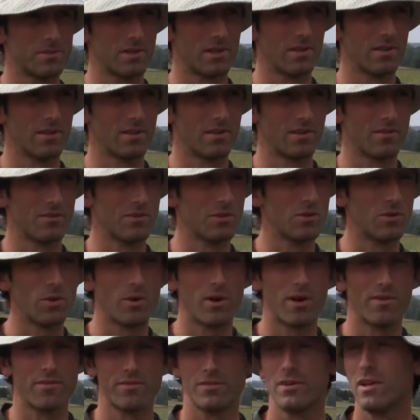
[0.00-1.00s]
And if you don't
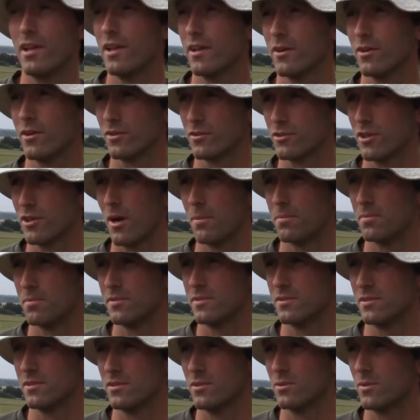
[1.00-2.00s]
have really good
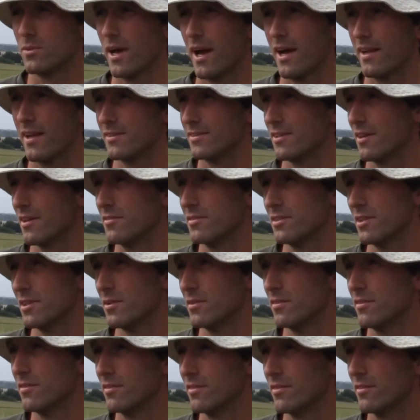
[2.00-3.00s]
crops, you can't save
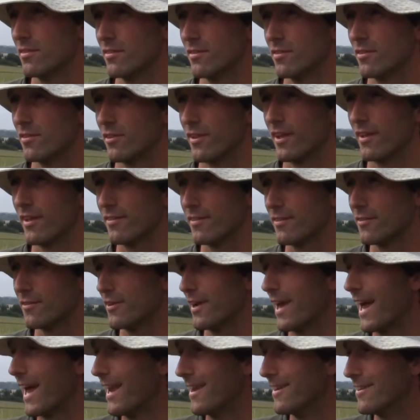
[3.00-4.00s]
seeds. So that's the
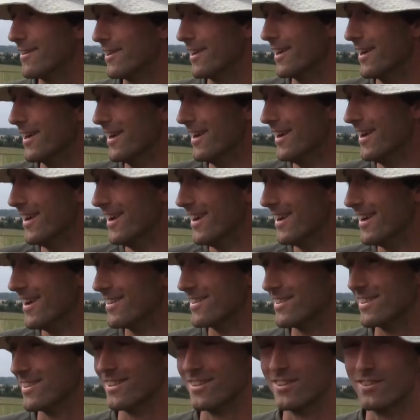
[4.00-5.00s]
reality,
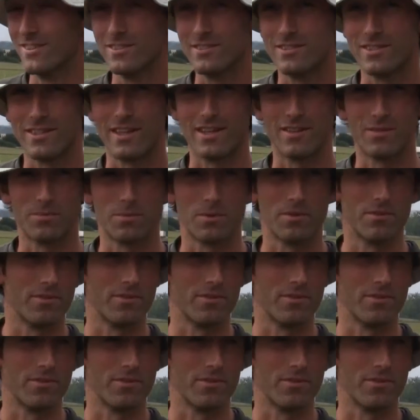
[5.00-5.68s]
so that's one